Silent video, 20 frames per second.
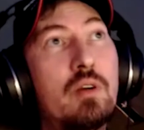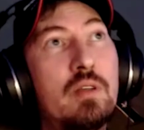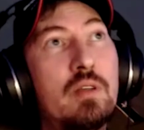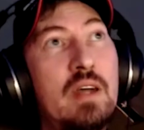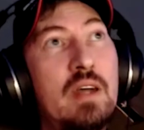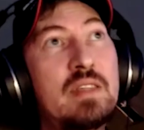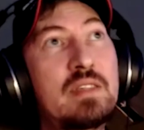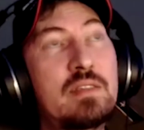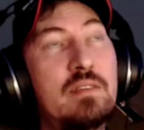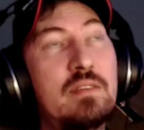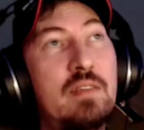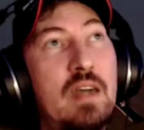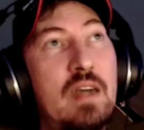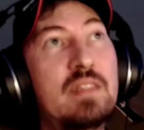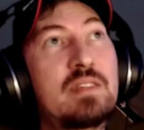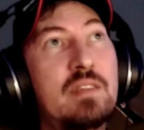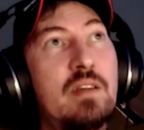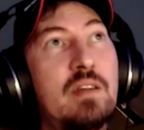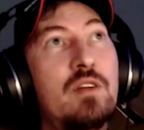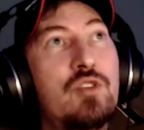
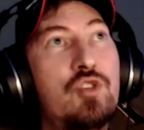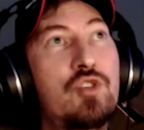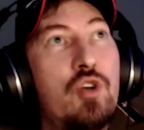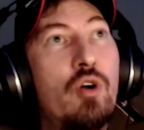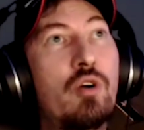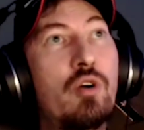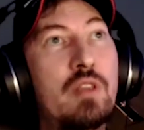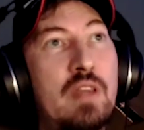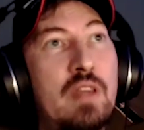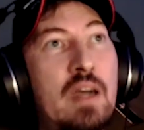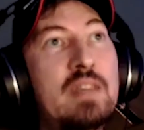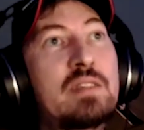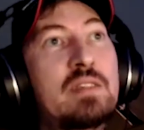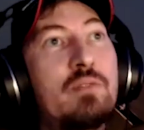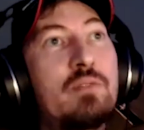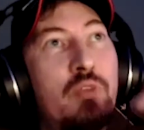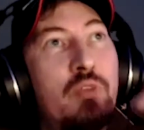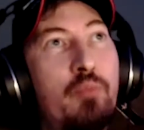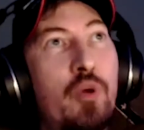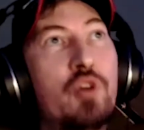That's their joke. That's
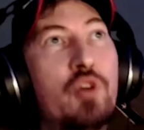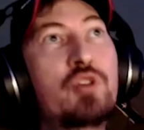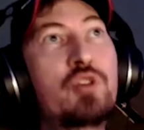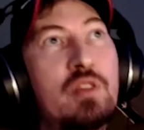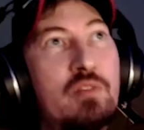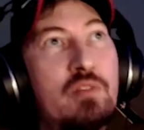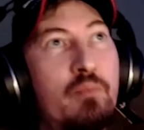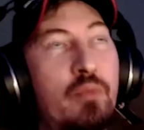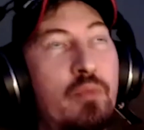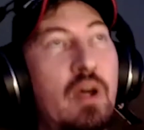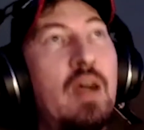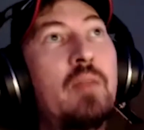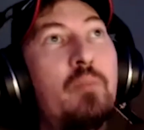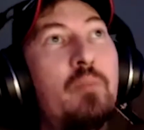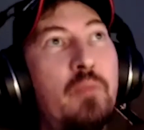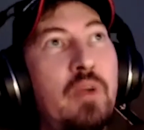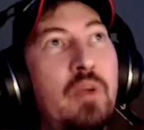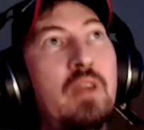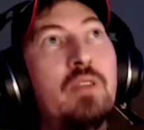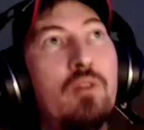what pushes Brad
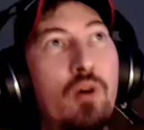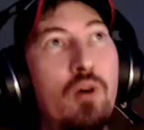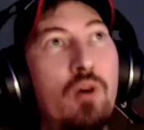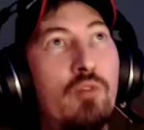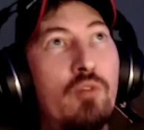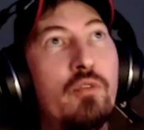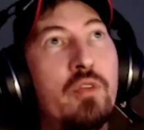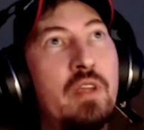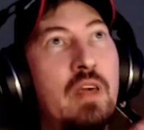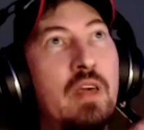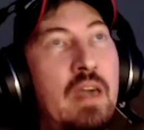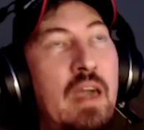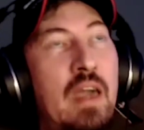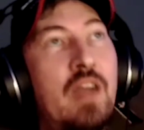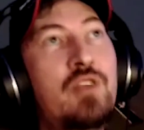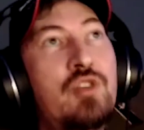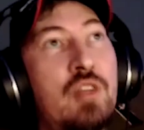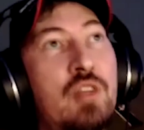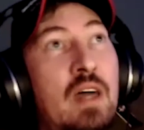Pitt over the edge.